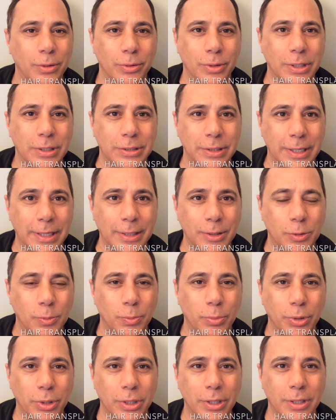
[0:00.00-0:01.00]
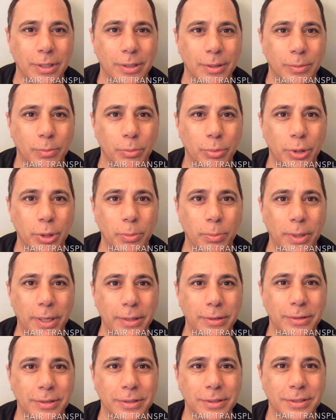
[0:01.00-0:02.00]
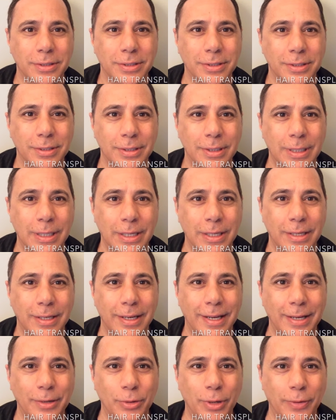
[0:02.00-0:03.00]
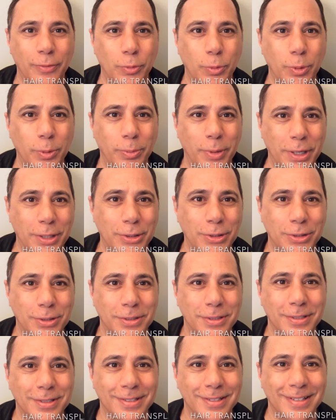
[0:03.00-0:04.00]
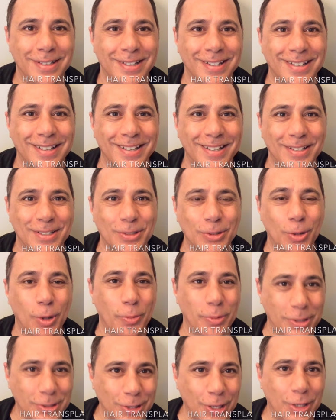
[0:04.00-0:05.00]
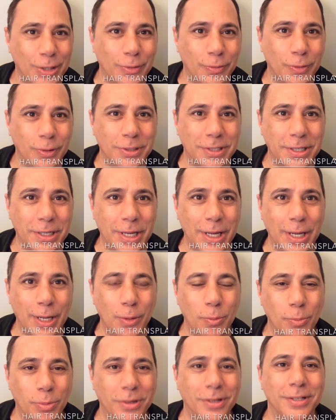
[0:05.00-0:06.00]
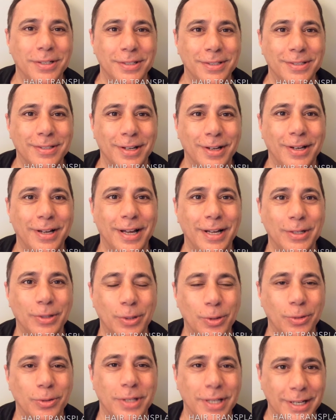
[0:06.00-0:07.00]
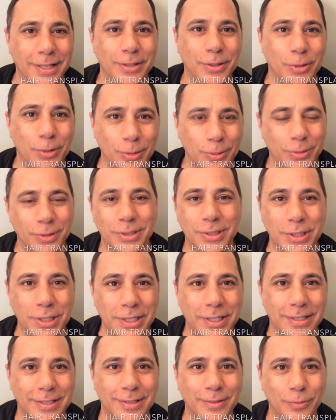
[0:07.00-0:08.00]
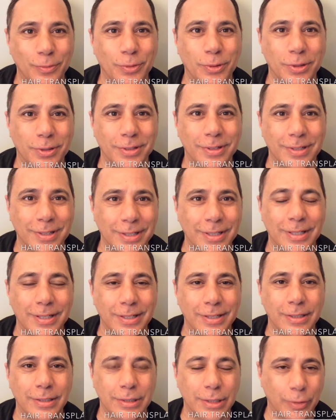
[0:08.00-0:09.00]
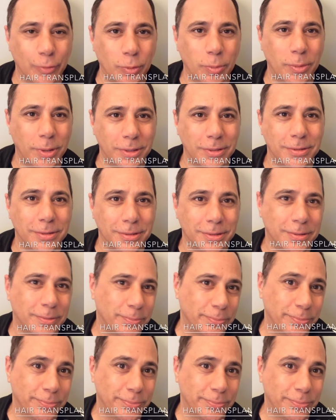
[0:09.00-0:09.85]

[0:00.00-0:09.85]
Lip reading: they say it's pretty painless, and you have to be patient. So I'm excited for today, but I know that you don't see it for several months.